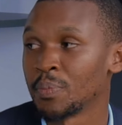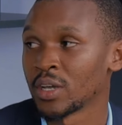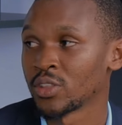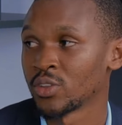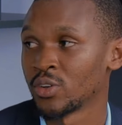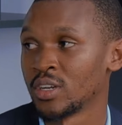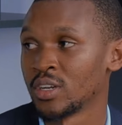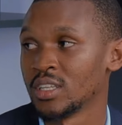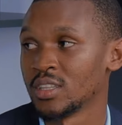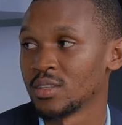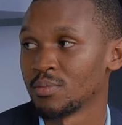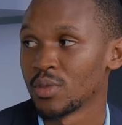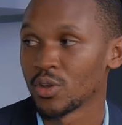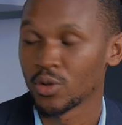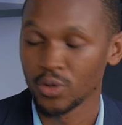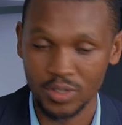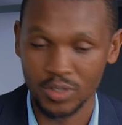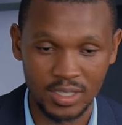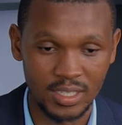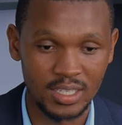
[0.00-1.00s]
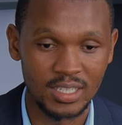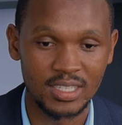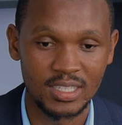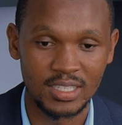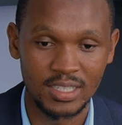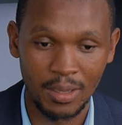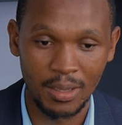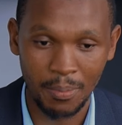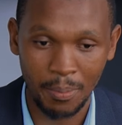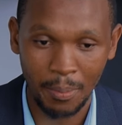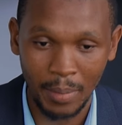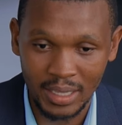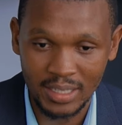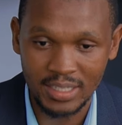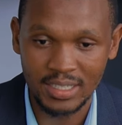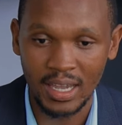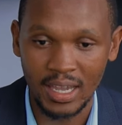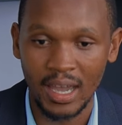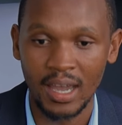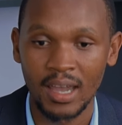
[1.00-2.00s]
impact on it because mm -hmm. it's the
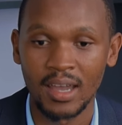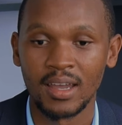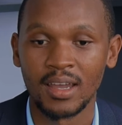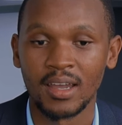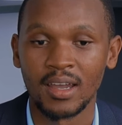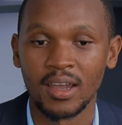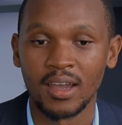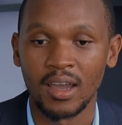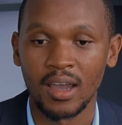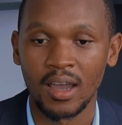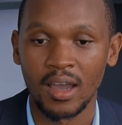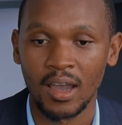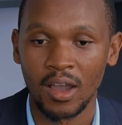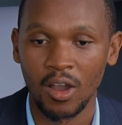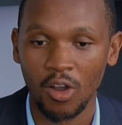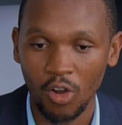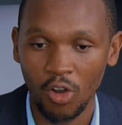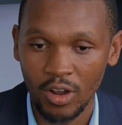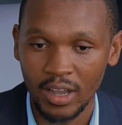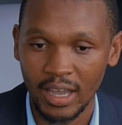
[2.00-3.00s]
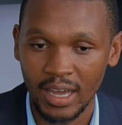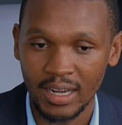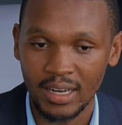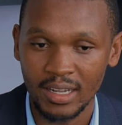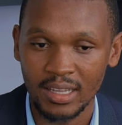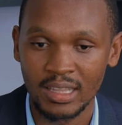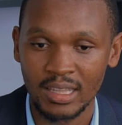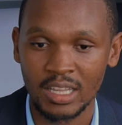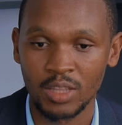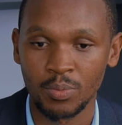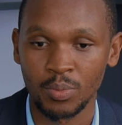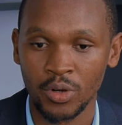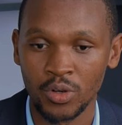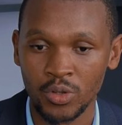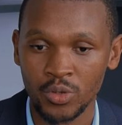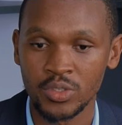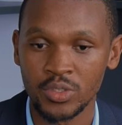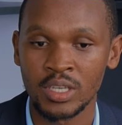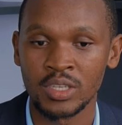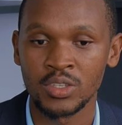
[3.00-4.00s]
major uh, organ that
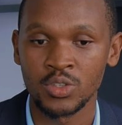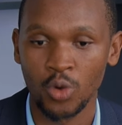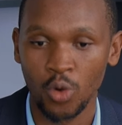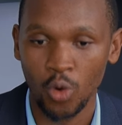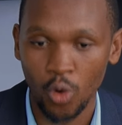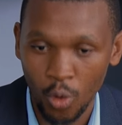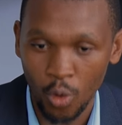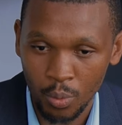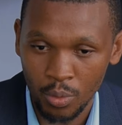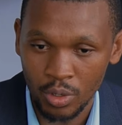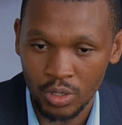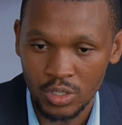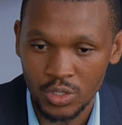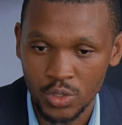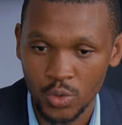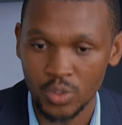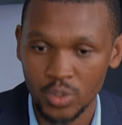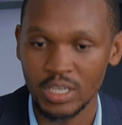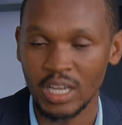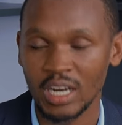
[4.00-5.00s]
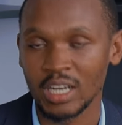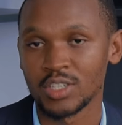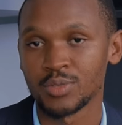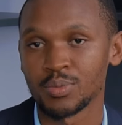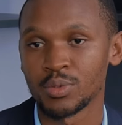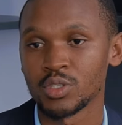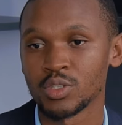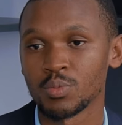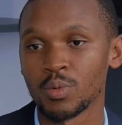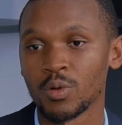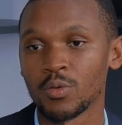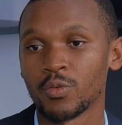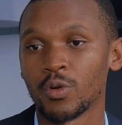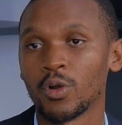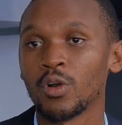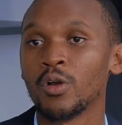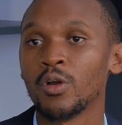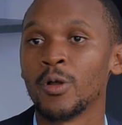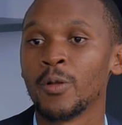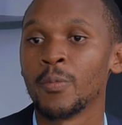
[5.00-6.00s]
produces hormones which are responsible
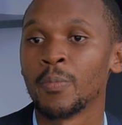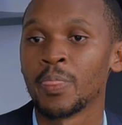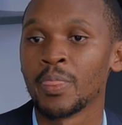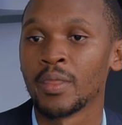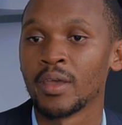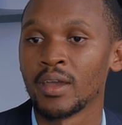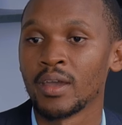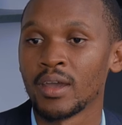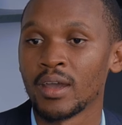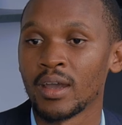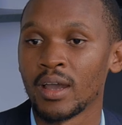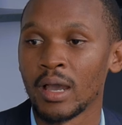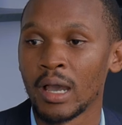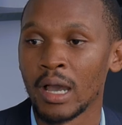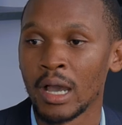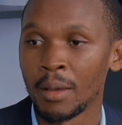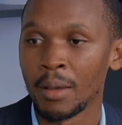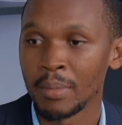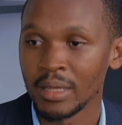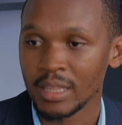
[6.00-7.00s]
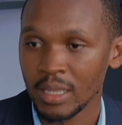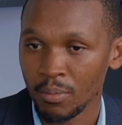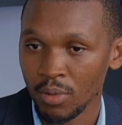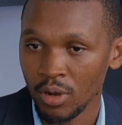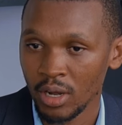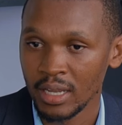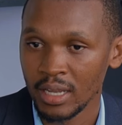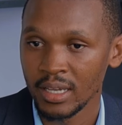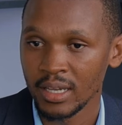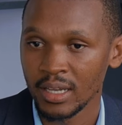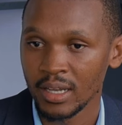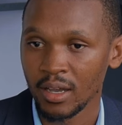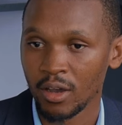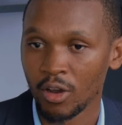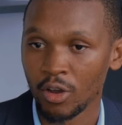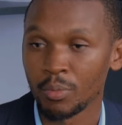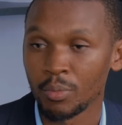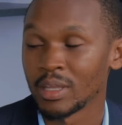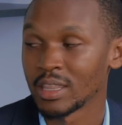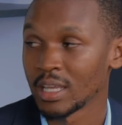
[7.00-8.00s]
for uh, metabolic
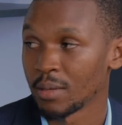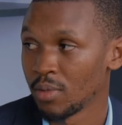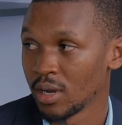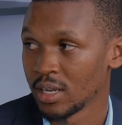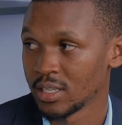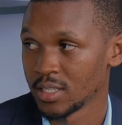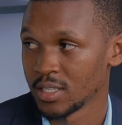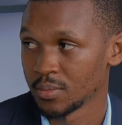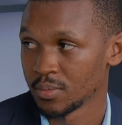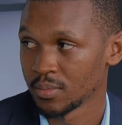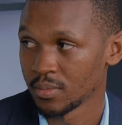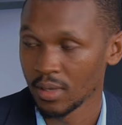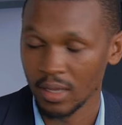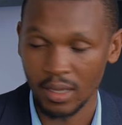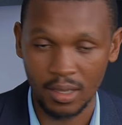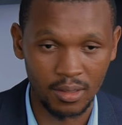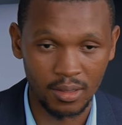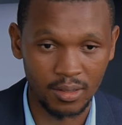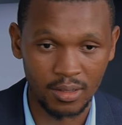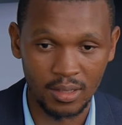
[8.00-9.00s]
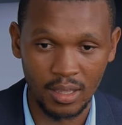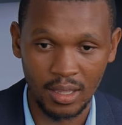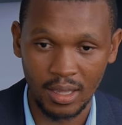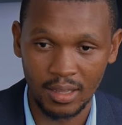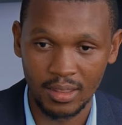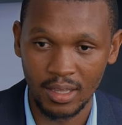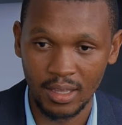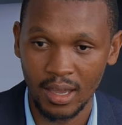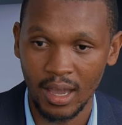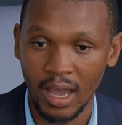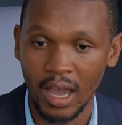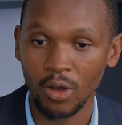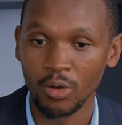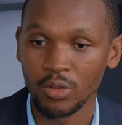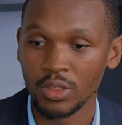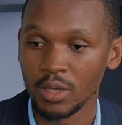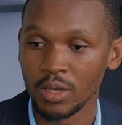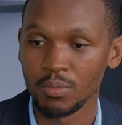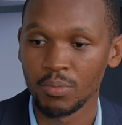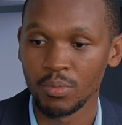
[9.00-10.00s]
our metabolism, mm-hmm. uh, the, the, how
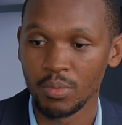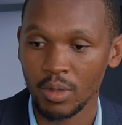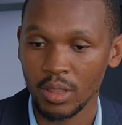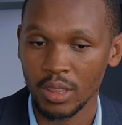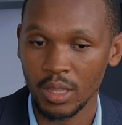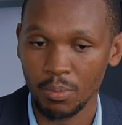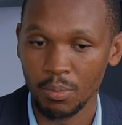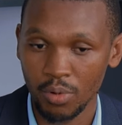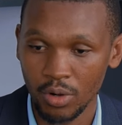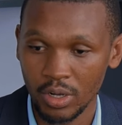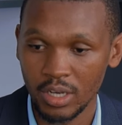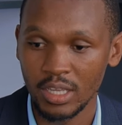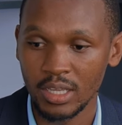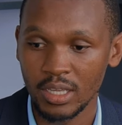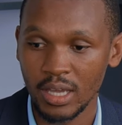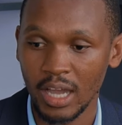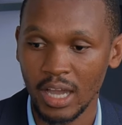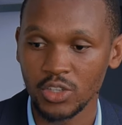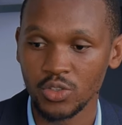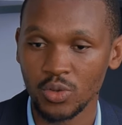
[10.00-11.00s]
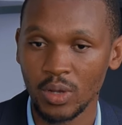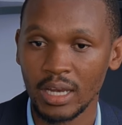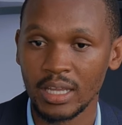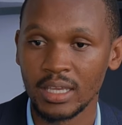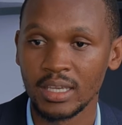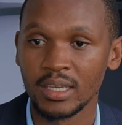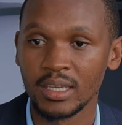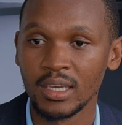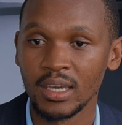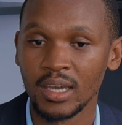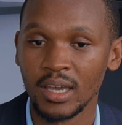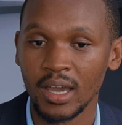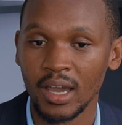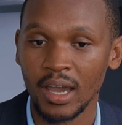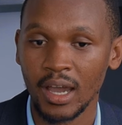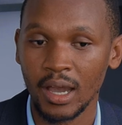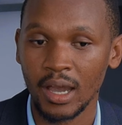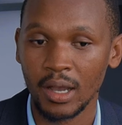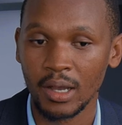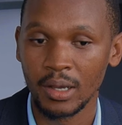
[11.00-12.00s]
the, the body actually
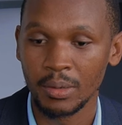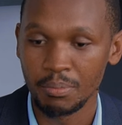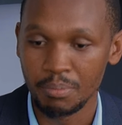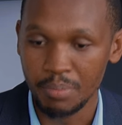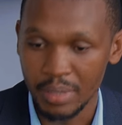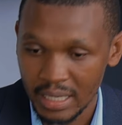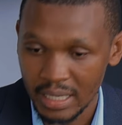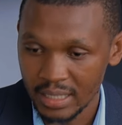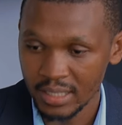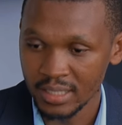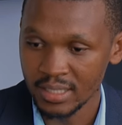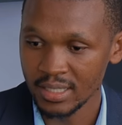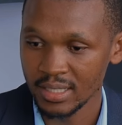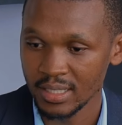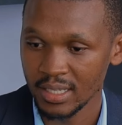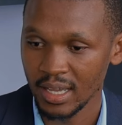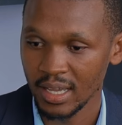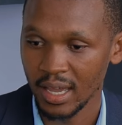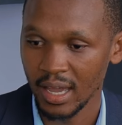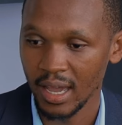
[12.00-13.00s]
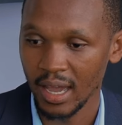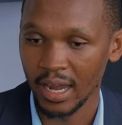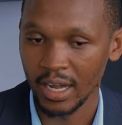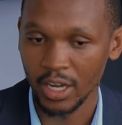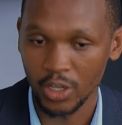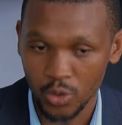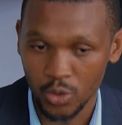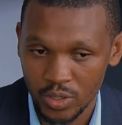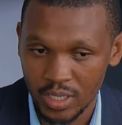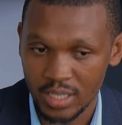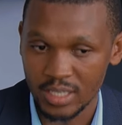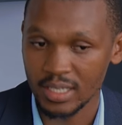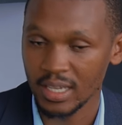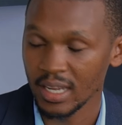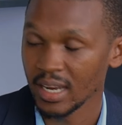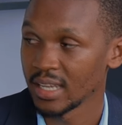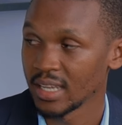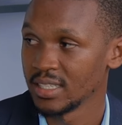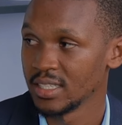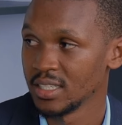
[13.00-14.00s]
uh, builds and uses
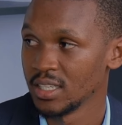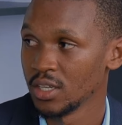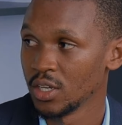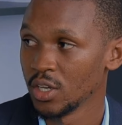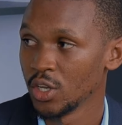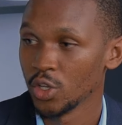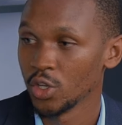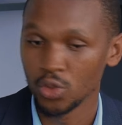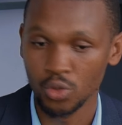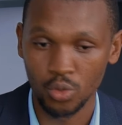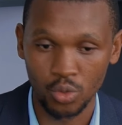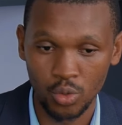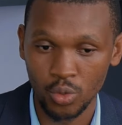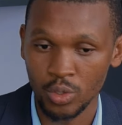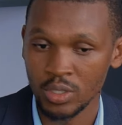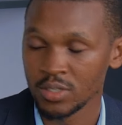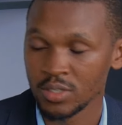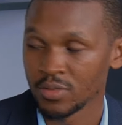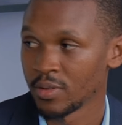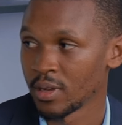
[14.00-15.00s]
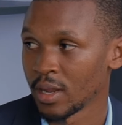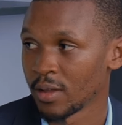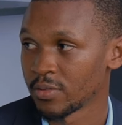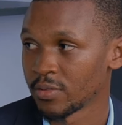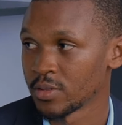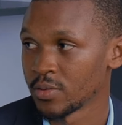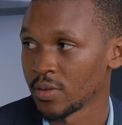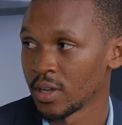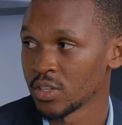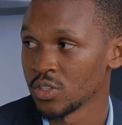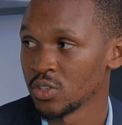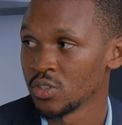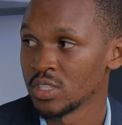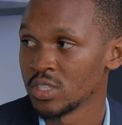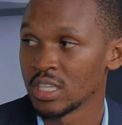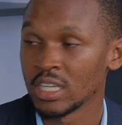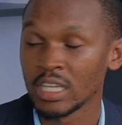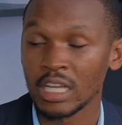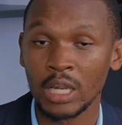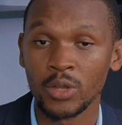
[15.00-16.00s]
energy to do its various
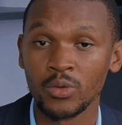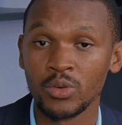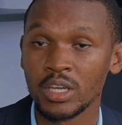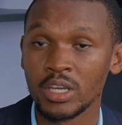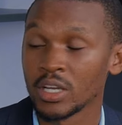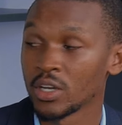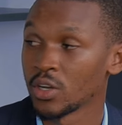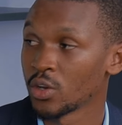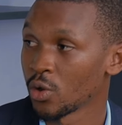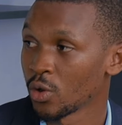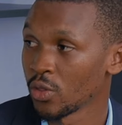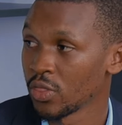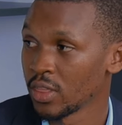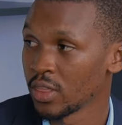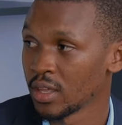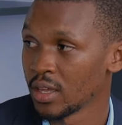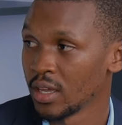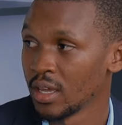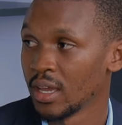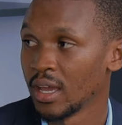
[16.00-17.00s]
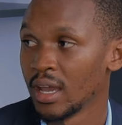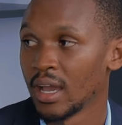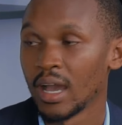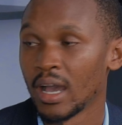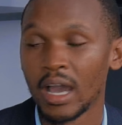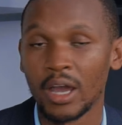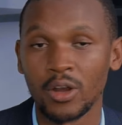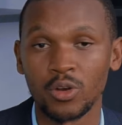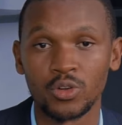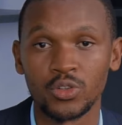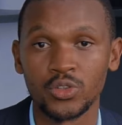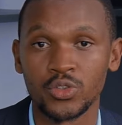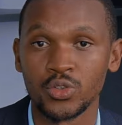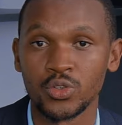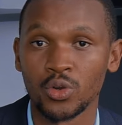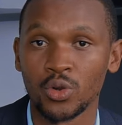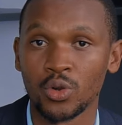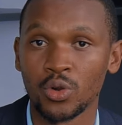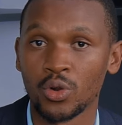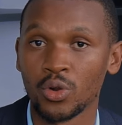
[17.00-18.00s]
functions, including growth mm-hmm. and
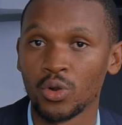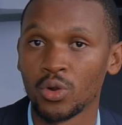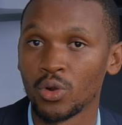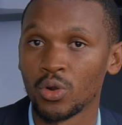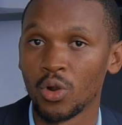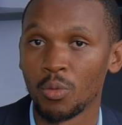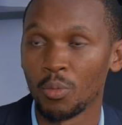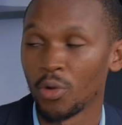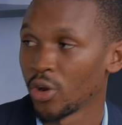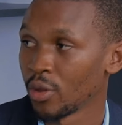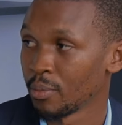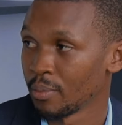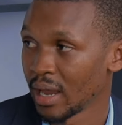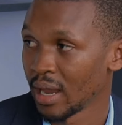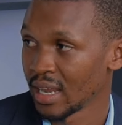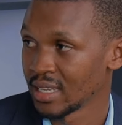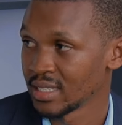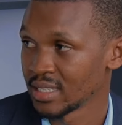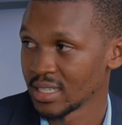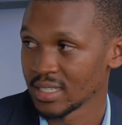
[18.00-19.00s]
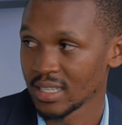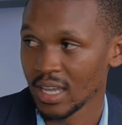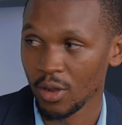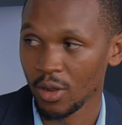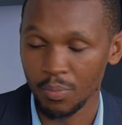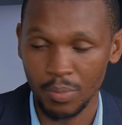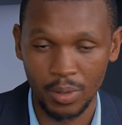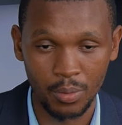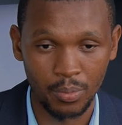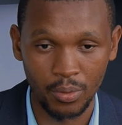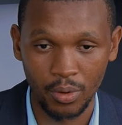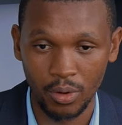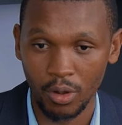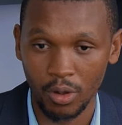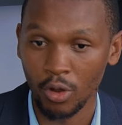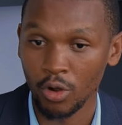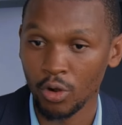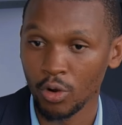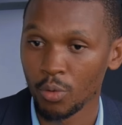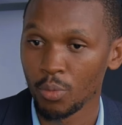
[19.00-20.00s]
also hormonal imbalances, how people
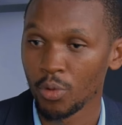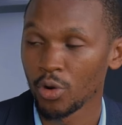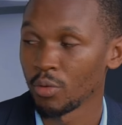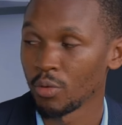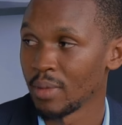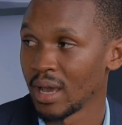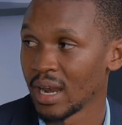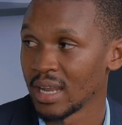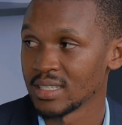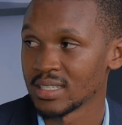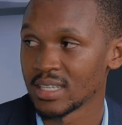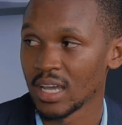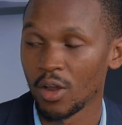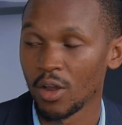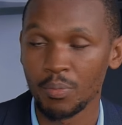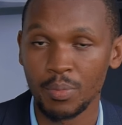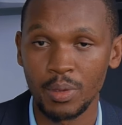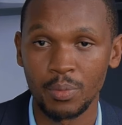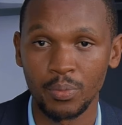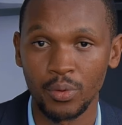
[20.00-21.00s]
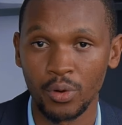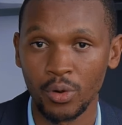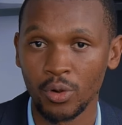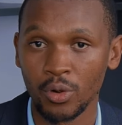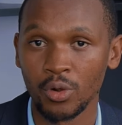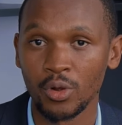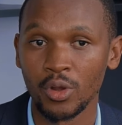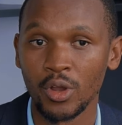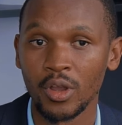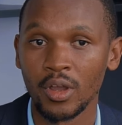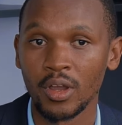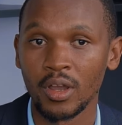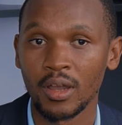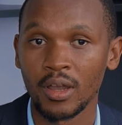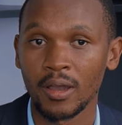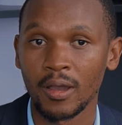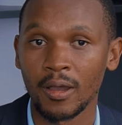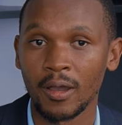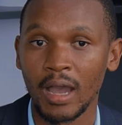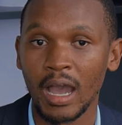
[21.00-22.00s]
or hormonal balance, how people,
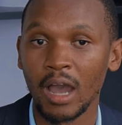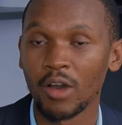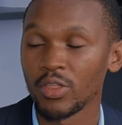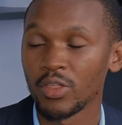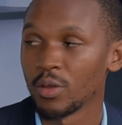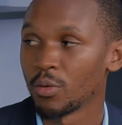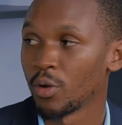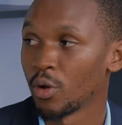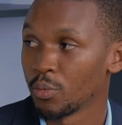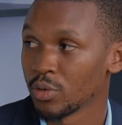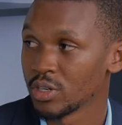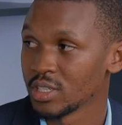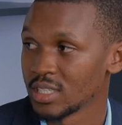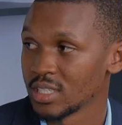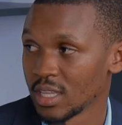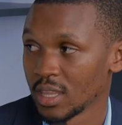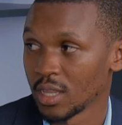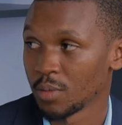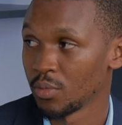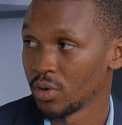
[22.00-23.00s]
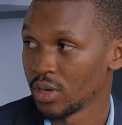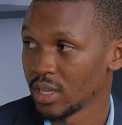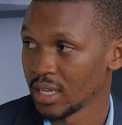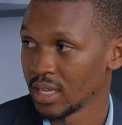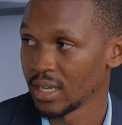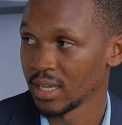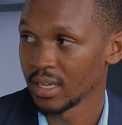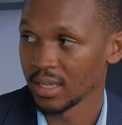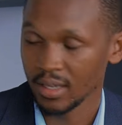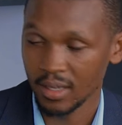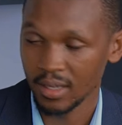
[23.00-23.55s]
uh, how the hormones in the body